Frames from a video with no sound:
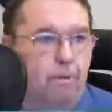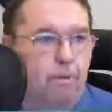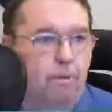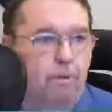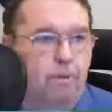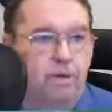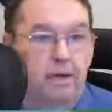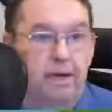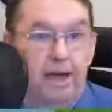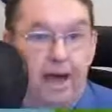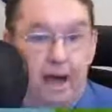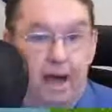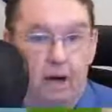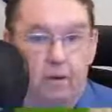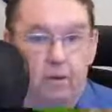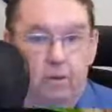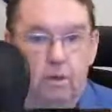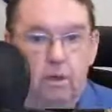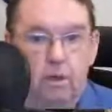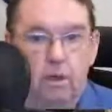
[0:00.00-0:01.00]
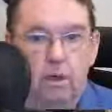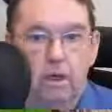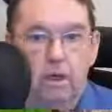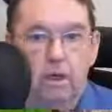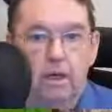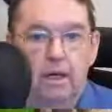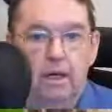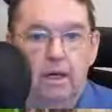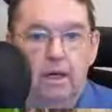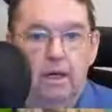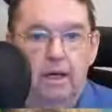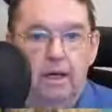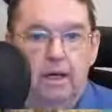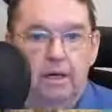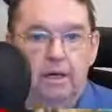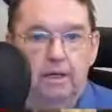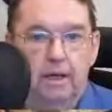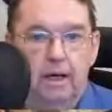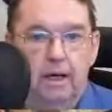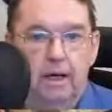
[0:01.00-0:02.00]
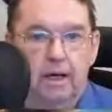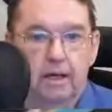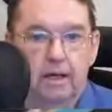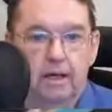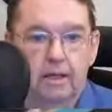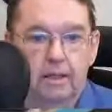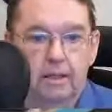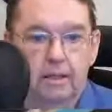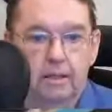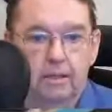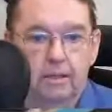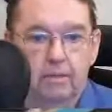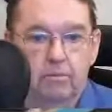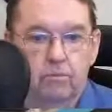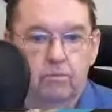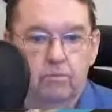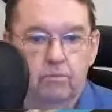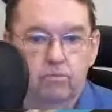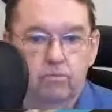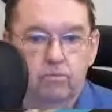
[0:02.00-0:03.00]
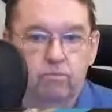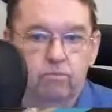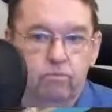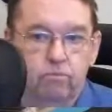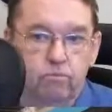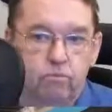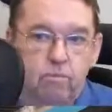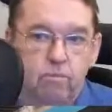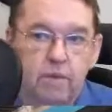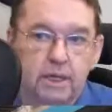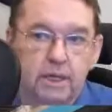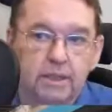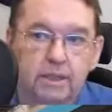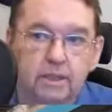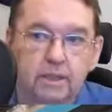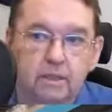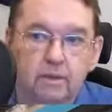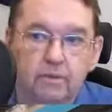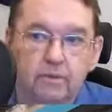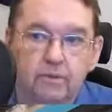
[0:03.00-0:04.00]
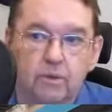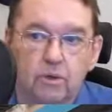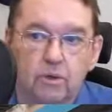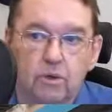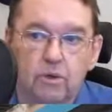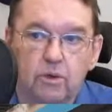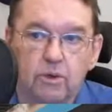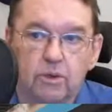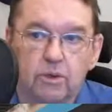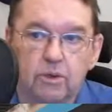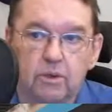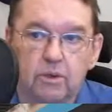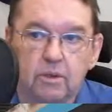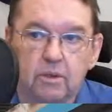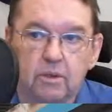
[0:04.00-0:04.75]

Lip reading: now. And I must, of course,